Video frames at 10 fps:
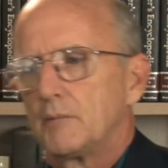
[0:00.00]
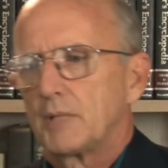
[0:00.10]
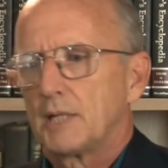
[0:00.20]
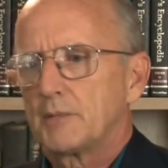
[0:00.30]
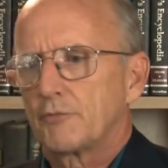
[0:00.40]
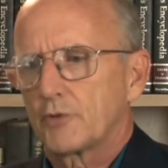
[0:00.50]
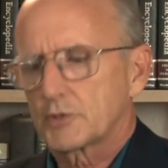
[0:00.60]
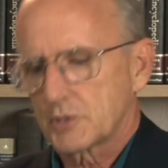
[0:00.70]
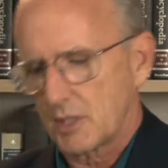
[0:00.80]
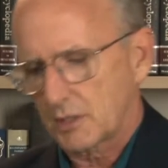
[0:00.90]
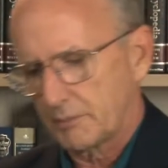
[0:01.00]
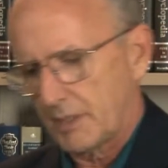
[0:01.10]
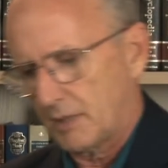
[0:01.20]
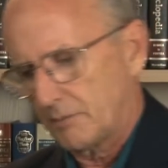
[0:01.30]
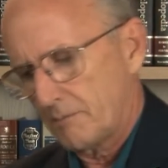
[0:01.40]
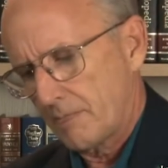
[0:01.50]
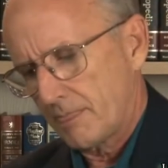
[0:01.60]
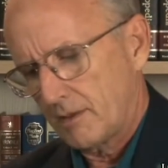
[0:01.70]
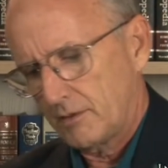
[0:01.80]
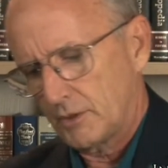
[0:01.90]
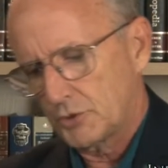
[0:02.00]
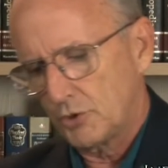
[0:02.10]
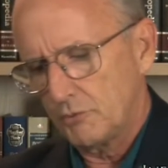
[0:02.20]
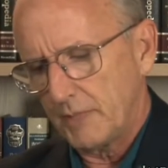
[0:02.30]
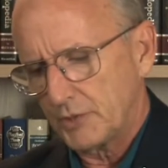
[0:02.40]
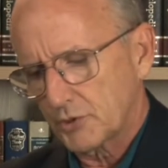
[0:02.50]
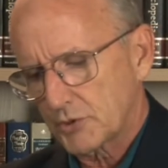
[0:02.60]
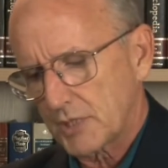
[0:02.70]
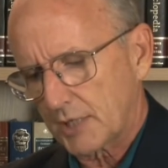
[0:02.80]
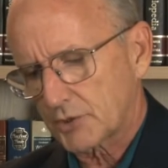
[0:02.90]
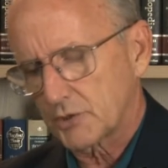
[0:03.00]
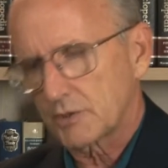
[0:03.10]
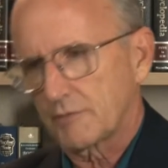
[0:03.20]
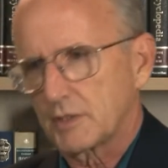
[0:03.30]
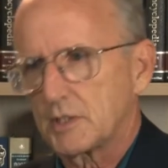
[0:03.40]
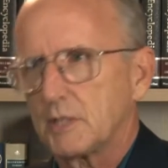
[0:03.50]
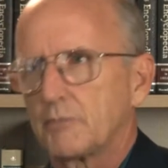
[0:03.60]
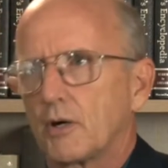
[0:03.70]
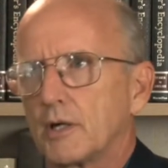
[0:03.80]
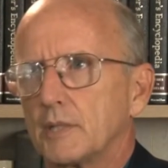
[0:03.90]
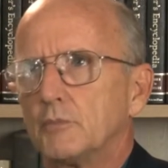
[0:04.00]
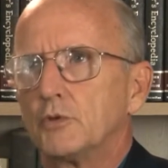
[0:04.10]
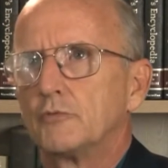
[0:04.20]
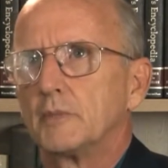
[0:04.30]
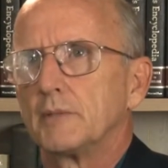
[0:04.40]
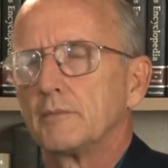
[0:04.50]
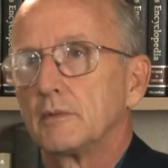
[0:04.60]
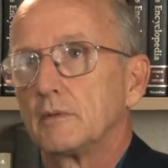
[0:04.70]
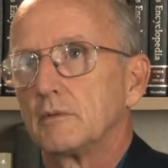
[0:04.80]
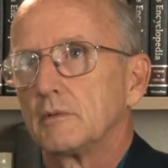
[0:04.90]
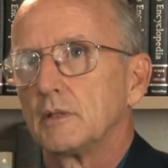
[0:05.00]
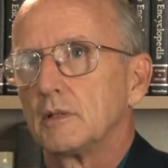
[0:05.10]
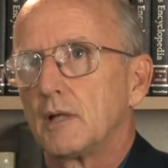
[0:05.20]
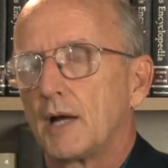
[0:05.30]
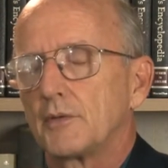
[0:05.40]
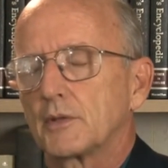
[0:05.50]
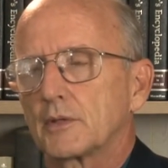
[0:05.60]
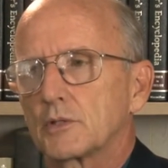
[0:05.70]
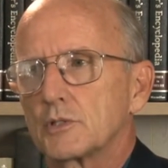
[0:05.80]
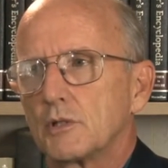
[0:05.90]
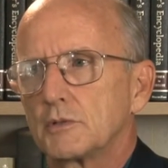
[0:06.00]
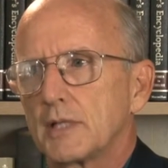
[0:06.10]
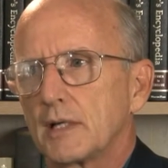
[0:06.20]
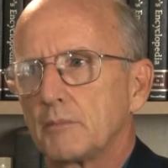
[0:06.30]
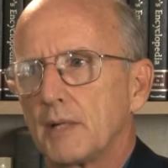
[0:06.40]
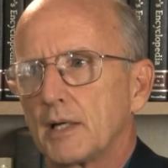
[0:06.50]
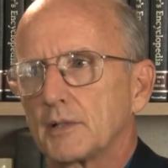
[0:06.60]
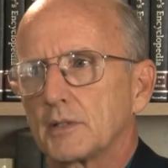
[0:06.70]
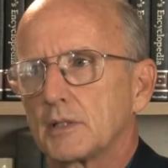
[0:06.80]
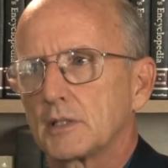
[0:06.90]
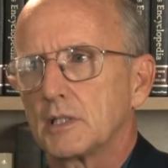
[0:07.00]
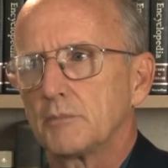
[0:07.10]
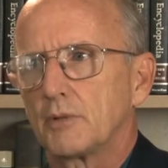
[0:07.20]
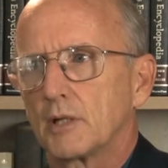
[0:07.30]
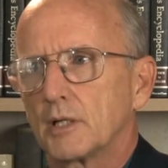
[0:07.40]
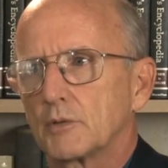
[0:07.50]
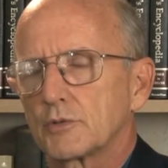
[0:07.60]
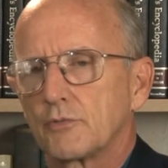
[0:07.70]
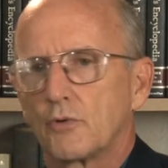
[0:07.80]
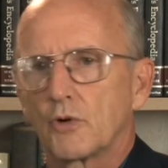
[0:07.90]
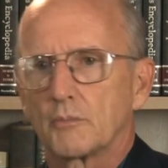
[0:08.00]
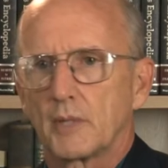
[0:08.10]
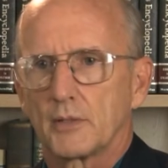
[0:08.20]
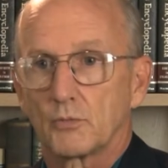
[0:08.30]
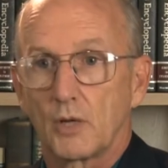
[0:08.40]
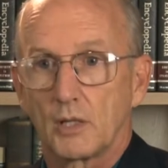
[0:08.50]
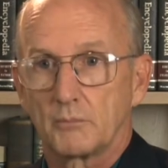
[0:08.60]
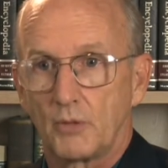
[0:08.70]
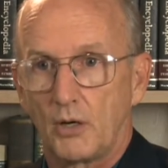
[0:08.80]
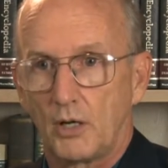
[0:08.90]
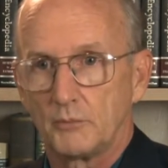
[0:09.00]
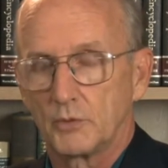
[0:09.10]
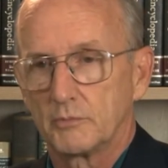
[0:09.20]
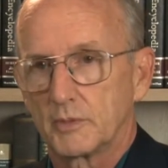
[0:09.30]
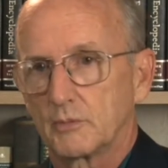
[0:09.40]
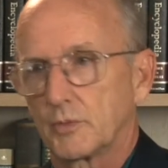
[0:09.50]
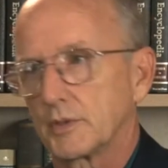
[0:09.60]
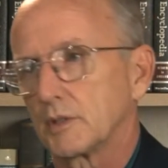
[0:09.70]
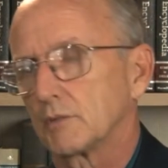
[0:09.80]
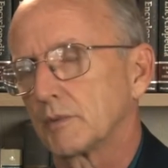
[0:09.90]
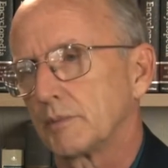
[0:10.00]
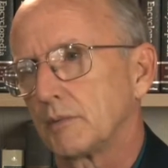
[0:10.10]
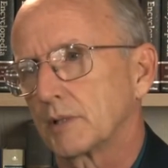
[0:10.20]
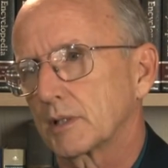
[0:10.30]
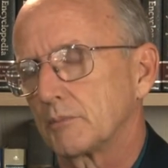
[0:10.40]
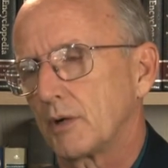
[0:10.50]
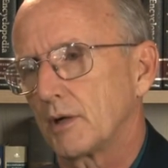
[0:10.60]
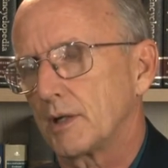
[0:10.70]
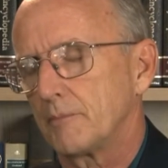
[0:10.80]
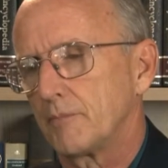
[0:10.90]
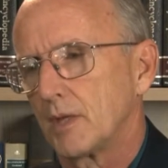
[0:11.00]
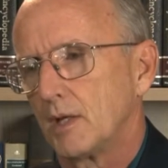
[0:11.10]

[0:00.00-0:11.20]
But let me first talk about the two major sections of the Tea Party movement. I think there's no doubt about it that the Tea Party was formed by the Ron Paul movement within the Republican Party.